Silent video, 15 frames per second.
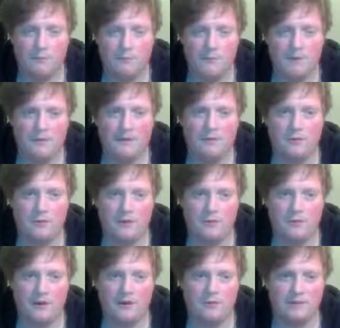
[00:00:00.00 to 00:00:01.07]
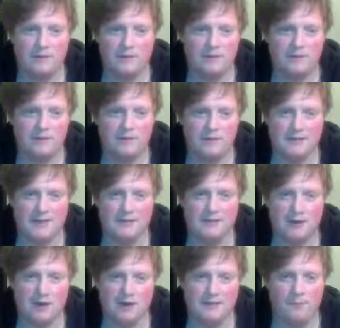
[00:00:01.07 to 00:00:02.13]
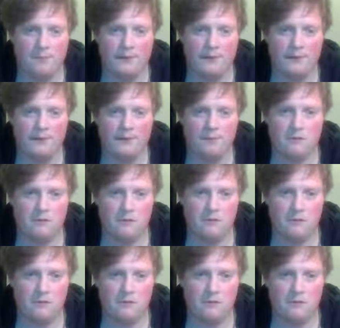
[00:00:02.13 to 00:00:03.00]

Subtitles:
Maybe he thought about giving up here.